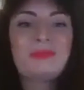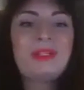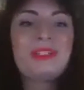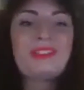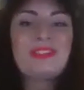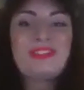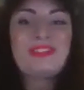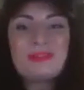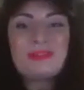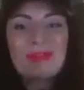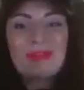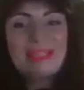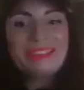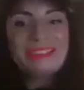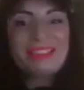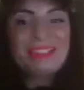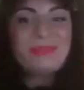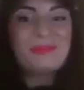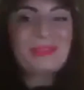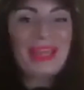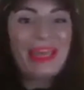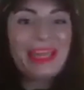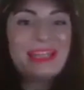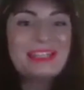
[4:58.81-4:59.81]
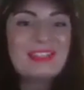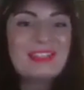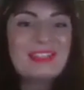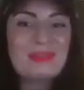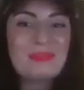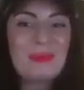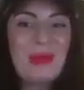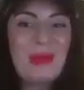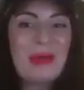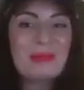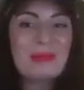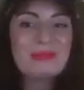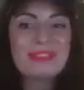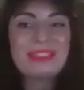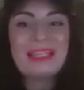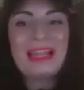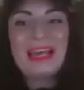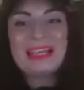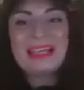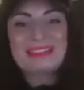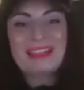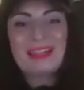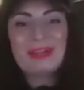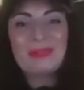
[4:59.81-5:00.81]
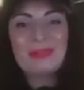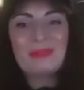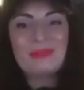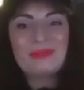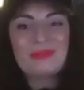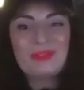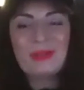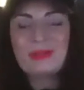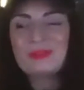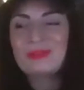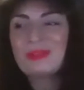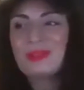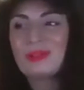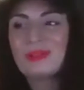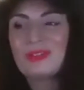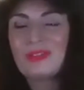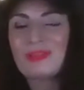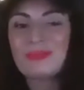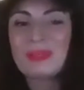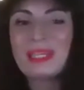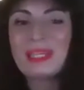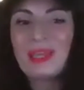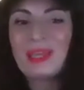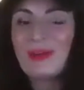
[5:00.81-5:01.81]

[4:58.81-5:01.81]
which you ended up getting spammed last night with photos of me